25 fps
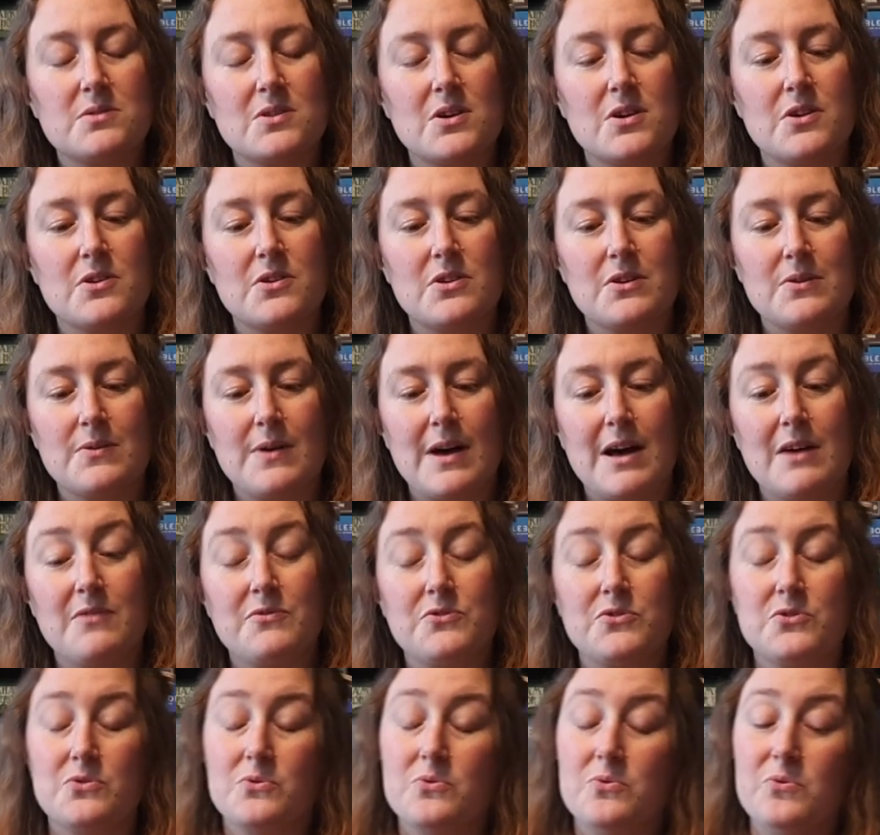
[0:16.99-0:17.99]
So you
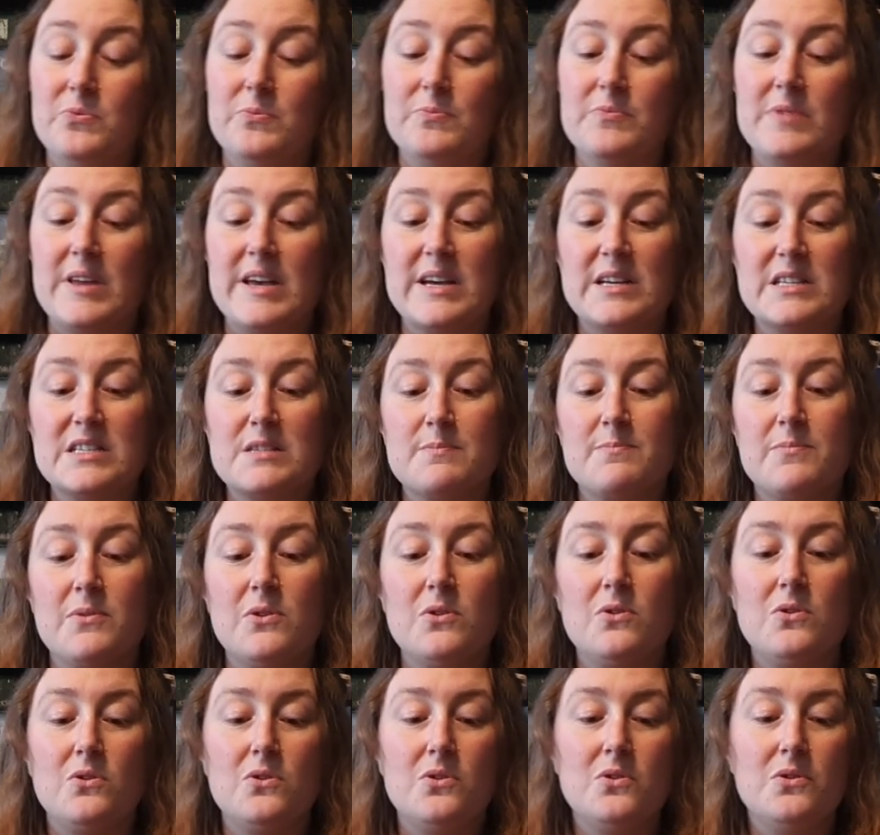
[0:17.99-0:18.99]
have to
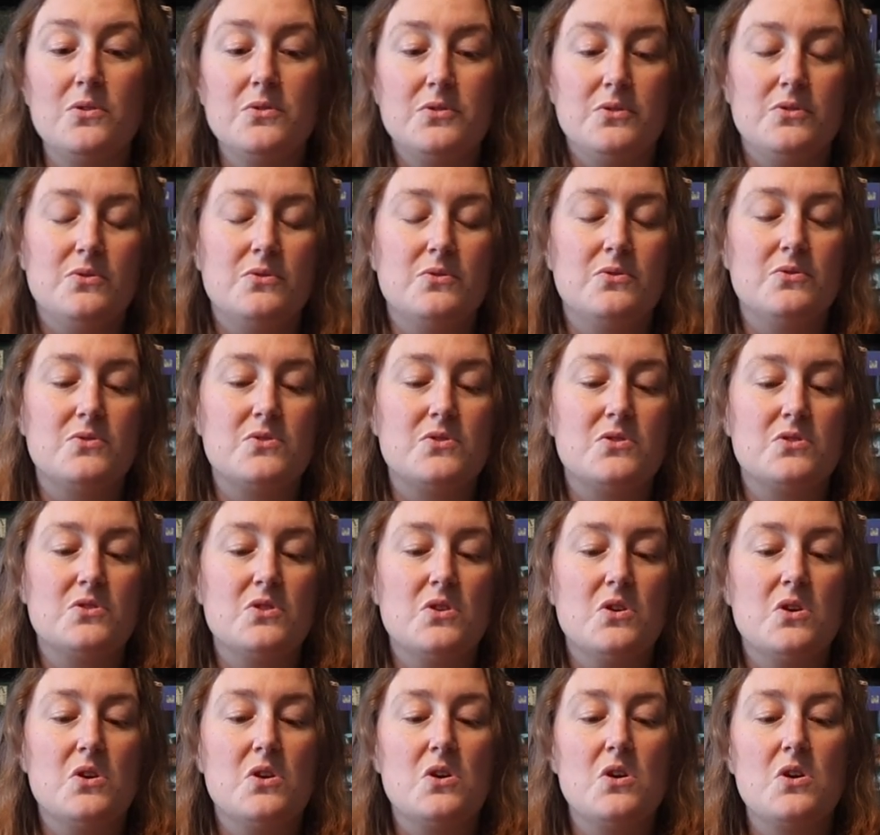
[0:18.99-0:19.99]
explore, use